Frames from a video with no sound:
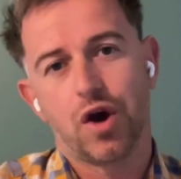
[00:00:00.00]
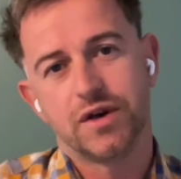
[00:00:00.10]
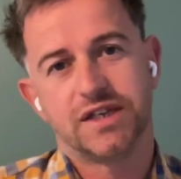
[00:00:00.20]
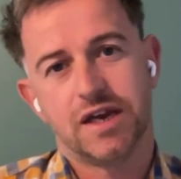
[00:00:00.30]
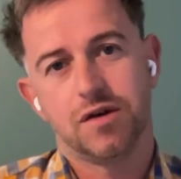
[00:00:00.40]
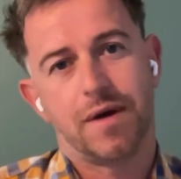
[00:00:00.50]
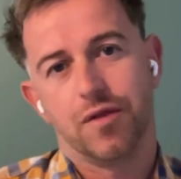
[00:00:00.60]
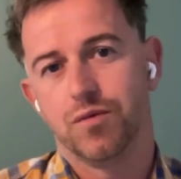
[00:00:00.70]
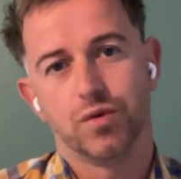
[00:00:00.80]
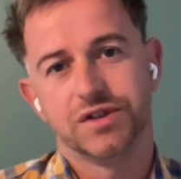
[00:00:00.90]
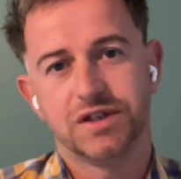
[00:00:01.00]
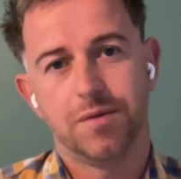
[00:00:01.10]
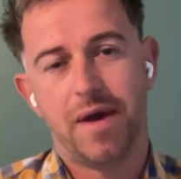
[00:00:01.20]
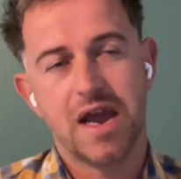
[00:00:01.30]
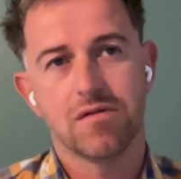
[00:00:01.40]
we always hear
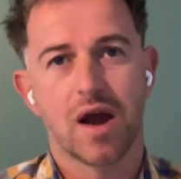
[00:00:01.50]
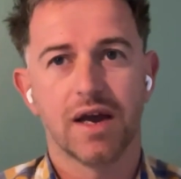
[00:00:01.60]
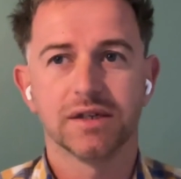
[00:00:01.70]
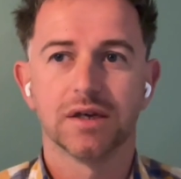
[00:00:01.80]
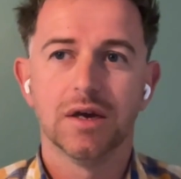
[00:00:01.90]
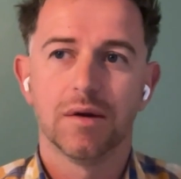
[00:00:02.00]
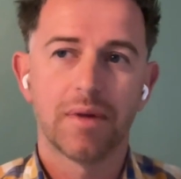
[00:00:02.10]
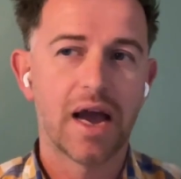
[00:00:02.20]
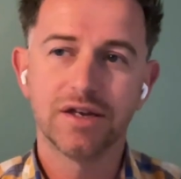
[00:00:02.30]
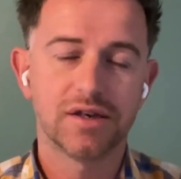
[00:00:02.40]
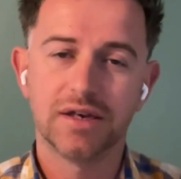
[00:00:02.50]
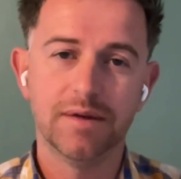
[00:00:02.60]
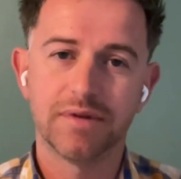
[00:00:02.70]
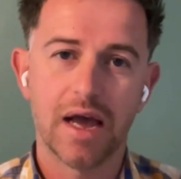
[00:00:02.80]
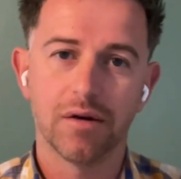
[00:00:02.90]
about them wanting a pay rise.
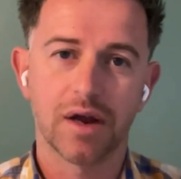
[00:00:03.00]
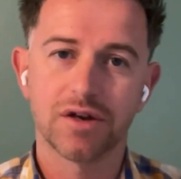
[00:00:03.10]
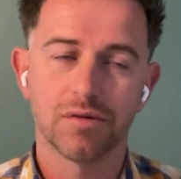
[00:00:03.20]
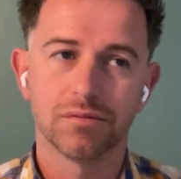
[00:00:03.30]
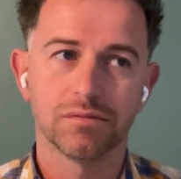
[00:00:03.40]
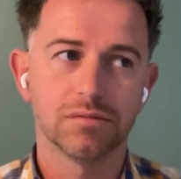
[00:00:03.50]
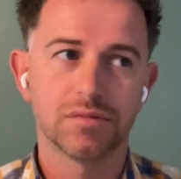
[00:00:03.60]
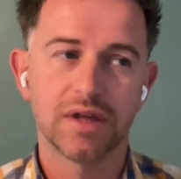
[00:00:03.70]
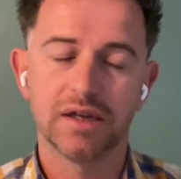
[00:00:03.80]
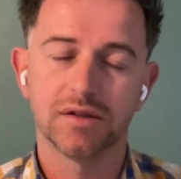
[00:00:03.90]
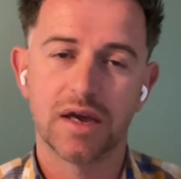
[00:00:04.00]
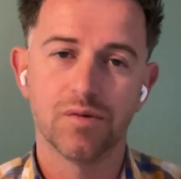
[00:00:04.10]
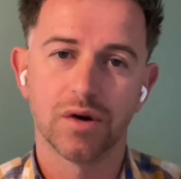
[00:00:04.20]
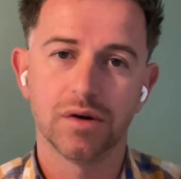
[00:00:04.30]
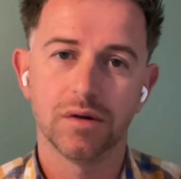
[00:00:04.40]
Deep down, I don't
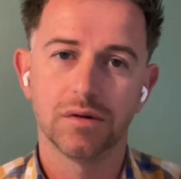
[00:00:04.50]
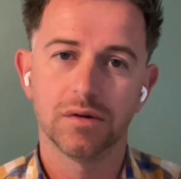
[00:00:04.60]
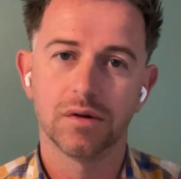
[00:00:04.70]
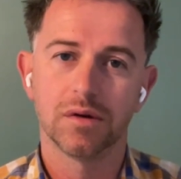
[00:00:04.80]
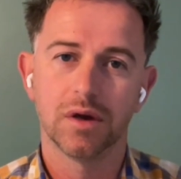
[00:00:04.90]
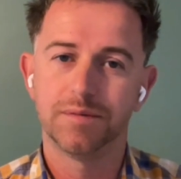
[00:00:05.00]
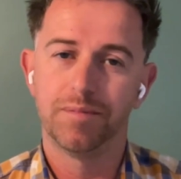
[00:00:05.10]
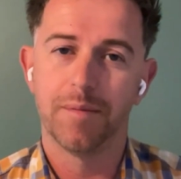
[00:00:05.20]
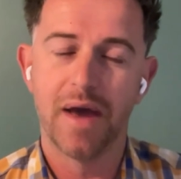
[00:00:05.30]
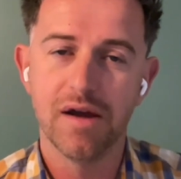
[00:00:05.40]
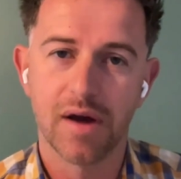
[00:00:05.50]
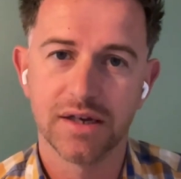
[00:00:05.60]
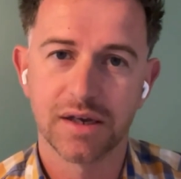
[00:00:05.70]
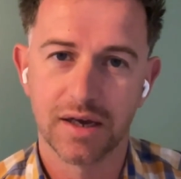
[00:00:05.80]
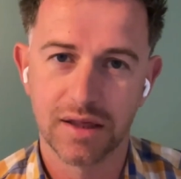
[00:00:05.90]
think they want
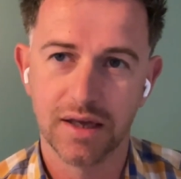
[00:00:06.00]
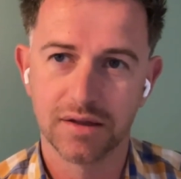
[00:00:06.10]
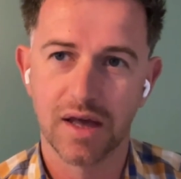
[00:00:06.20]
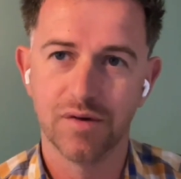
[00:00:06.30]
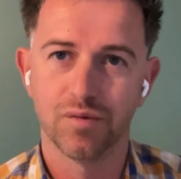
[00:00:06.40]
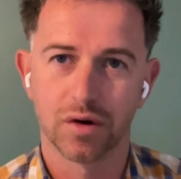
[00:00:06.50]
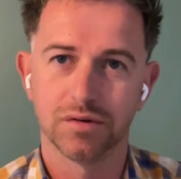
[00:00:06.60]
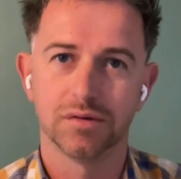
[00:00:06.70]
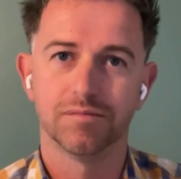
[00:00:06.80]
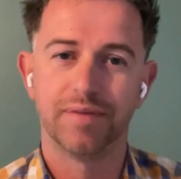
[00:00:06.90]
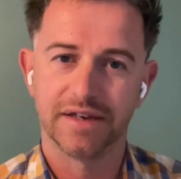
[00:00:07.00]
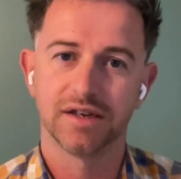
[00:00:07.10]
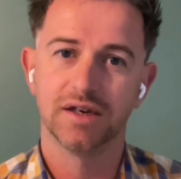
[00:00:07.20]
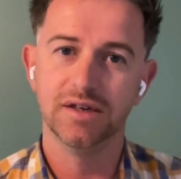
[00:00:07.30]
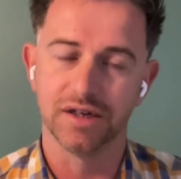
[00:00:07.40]
a pay rise. I think they
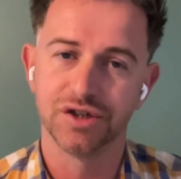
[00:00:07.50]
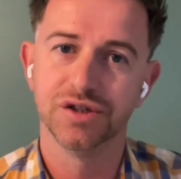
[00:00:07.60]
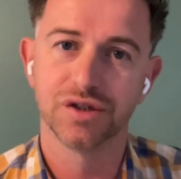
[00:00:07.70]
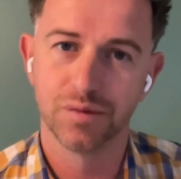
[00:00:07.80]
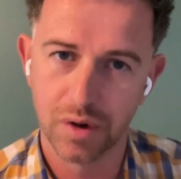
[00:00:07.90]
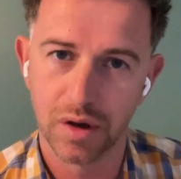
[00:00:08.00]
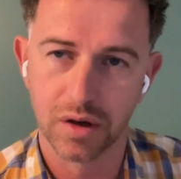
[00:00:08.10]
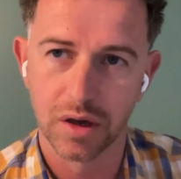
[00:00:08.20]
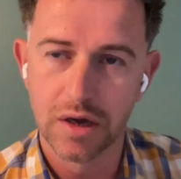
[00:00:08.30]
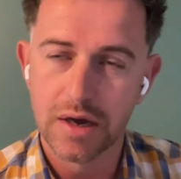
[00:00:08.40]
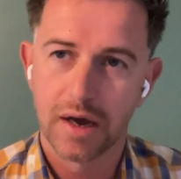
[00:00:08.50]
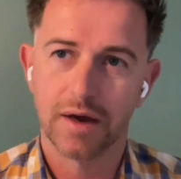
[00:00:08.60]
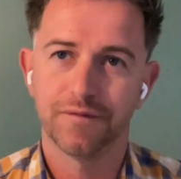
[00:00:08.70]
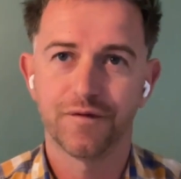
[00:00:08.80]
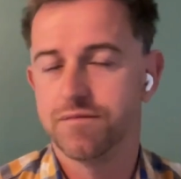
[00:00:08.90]
want better conditions at
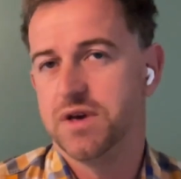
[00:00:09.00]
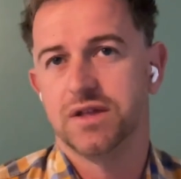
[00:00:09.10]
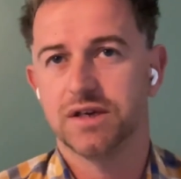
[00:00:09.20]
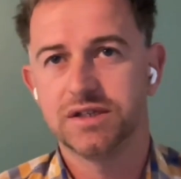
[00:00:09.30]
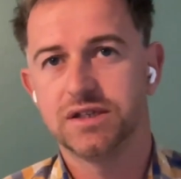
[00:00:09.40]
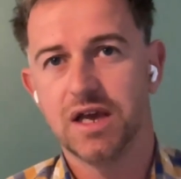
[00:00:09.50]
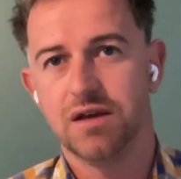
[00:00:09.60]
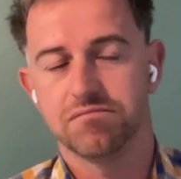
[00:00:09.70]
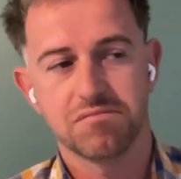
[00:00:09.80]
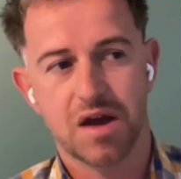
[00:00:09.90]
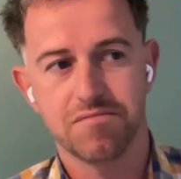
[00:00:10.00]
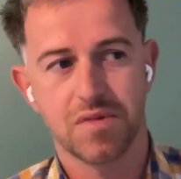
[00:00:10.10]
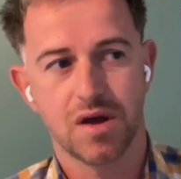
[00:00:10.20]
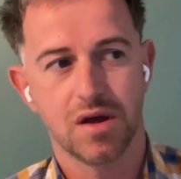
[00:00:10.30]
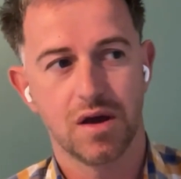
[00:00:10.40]
work. And for me, that's the
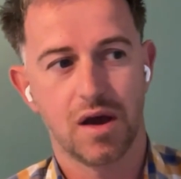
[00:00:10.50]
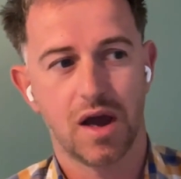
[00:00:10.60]
same.